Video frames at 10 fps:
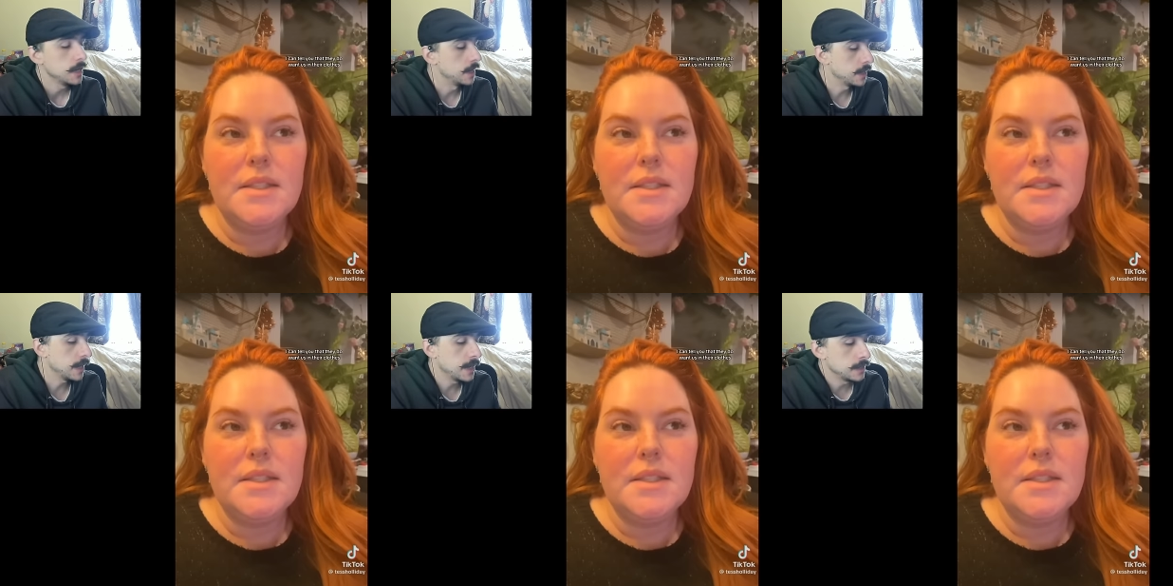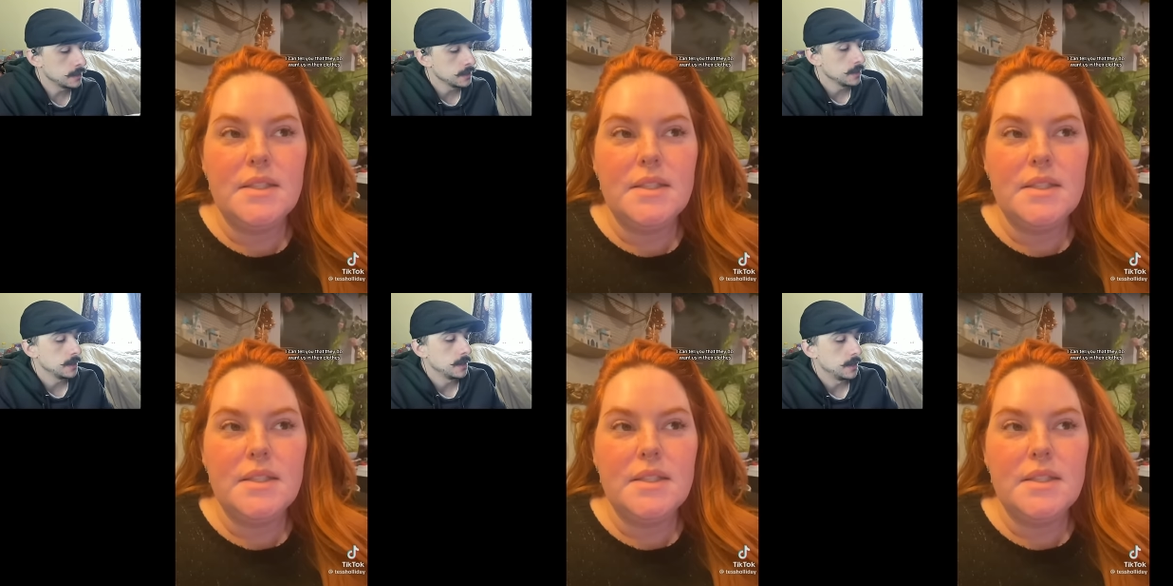Speaker 1: And again,
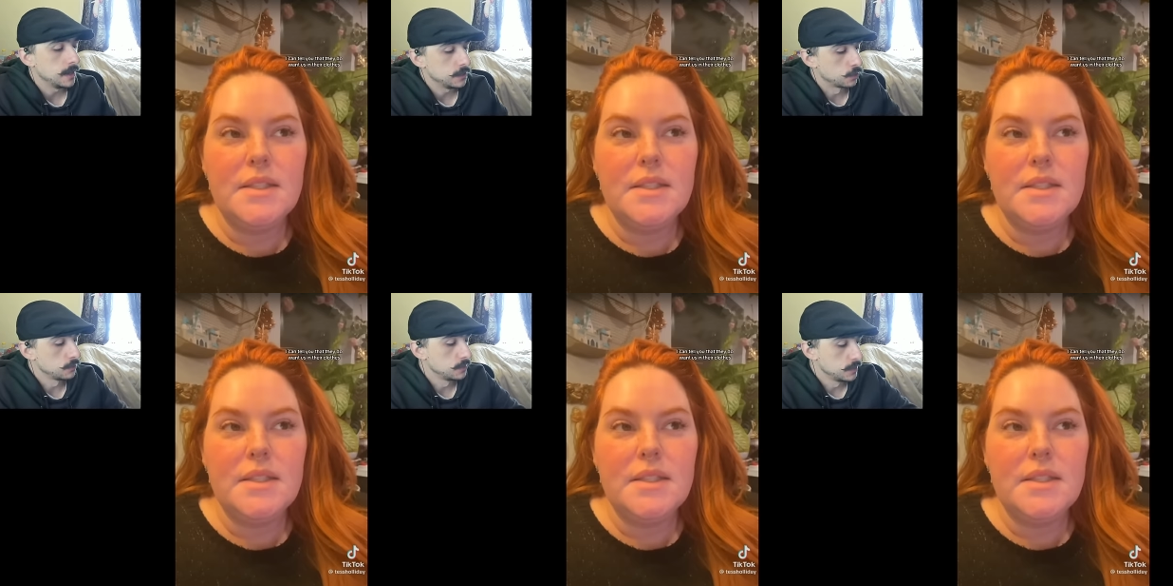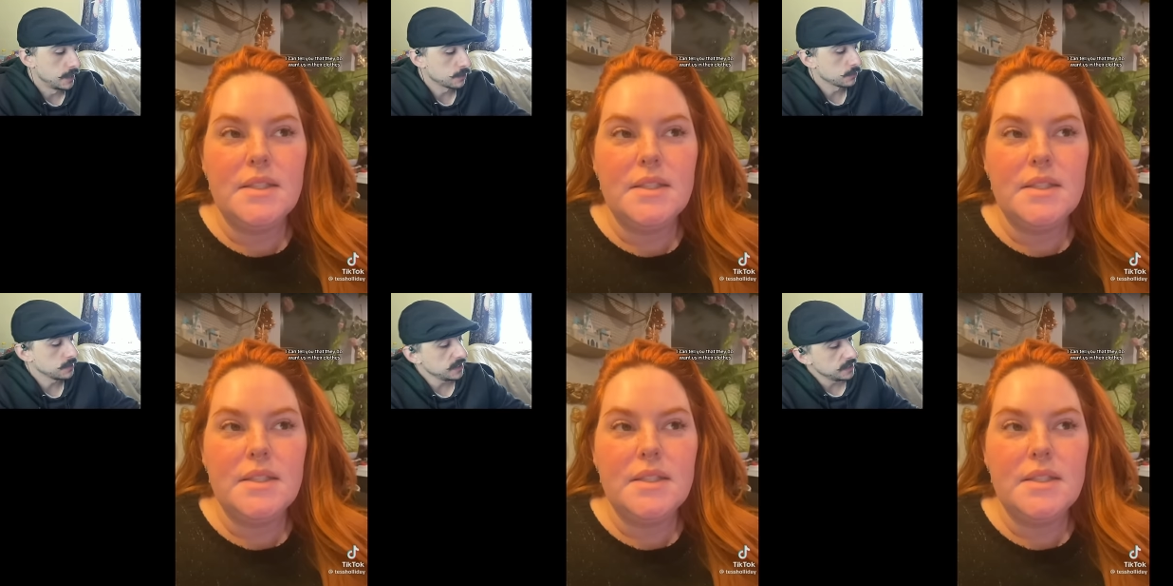you're
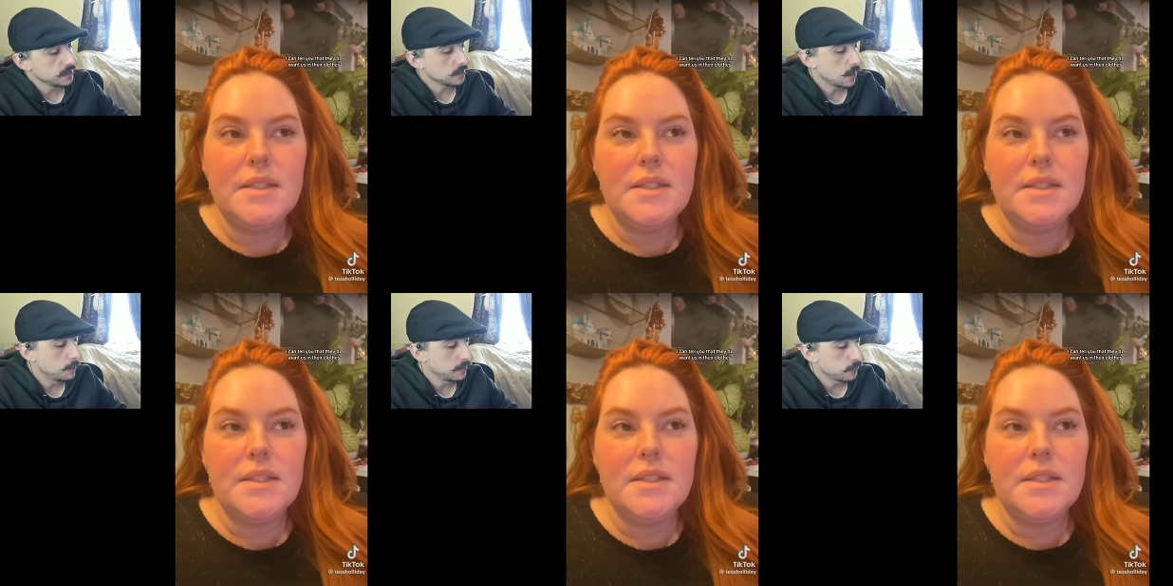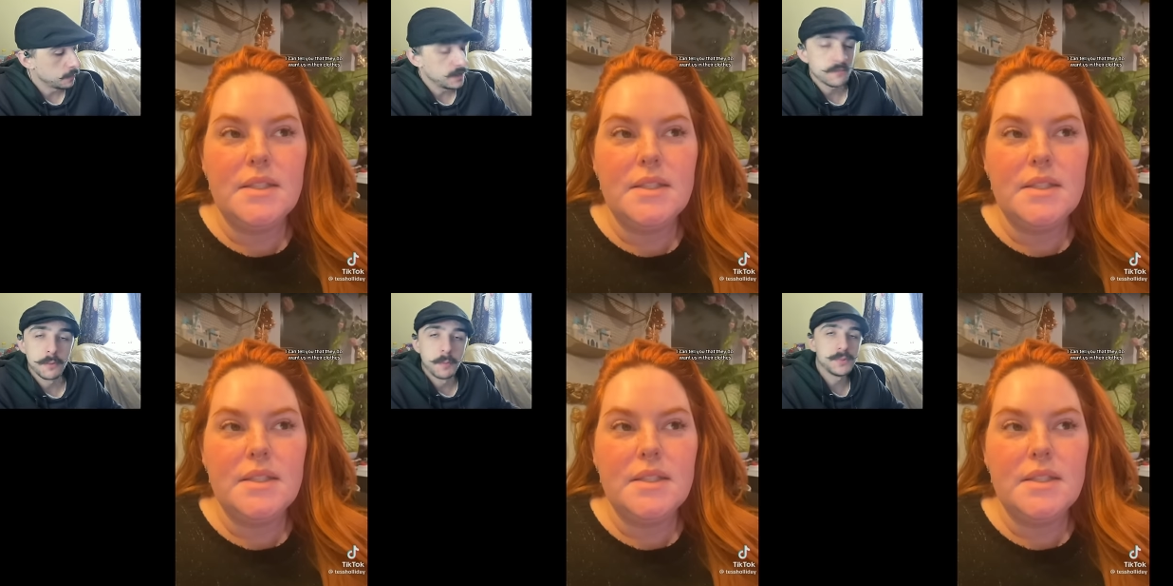literally coming from
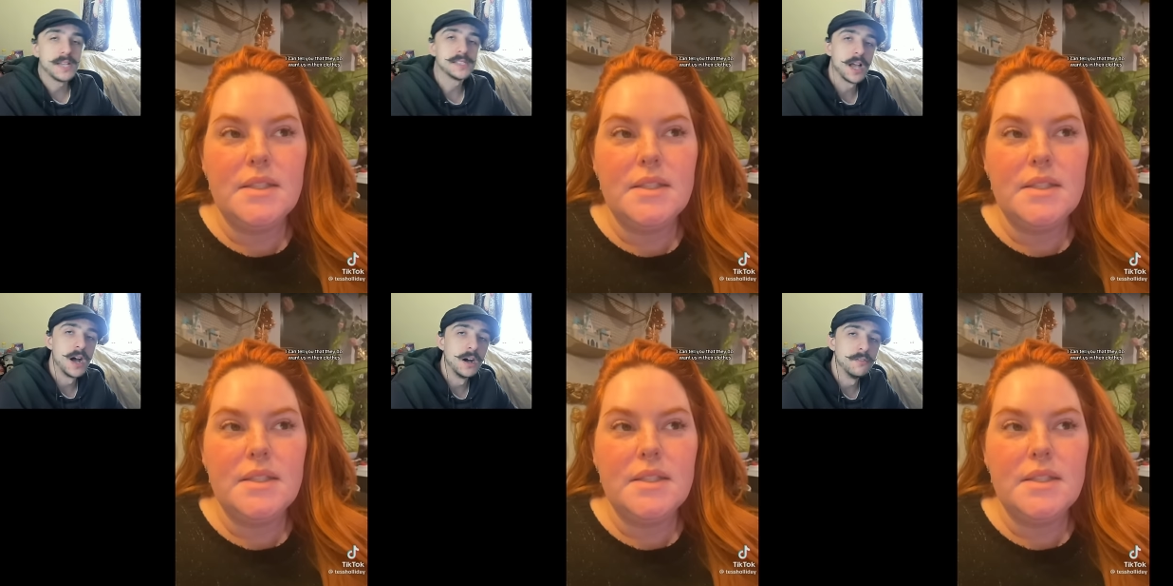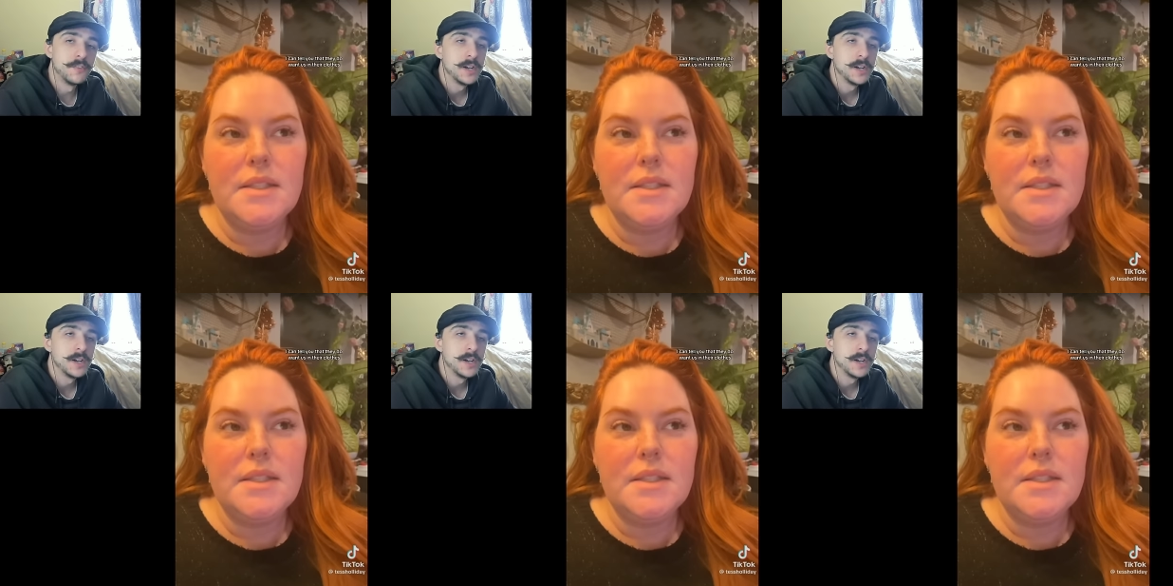it from a place of